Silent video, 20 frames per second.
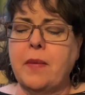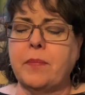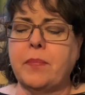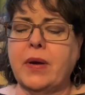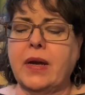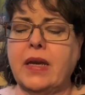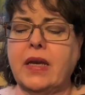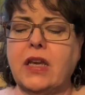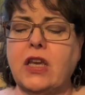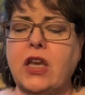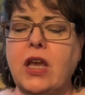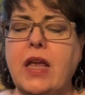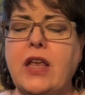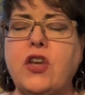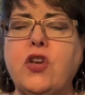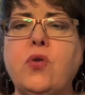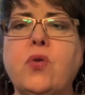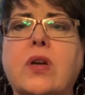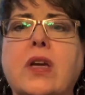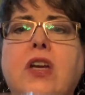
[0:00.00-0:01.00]
But
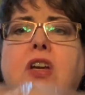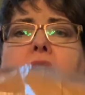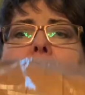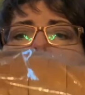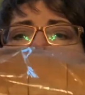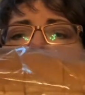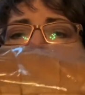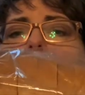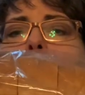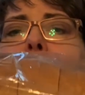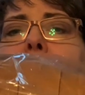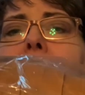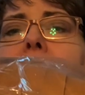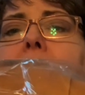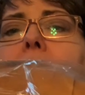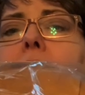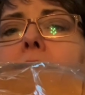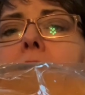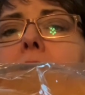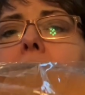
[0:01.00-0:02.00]
you could go to the
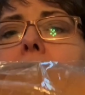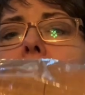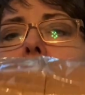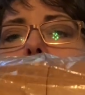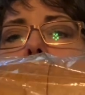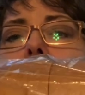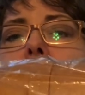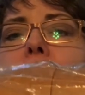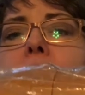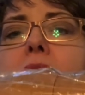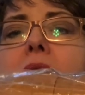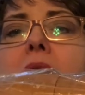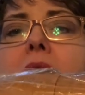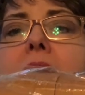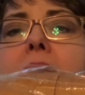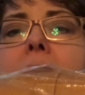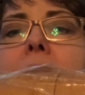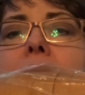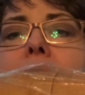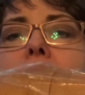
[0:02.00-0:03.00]
bakery, and you could get a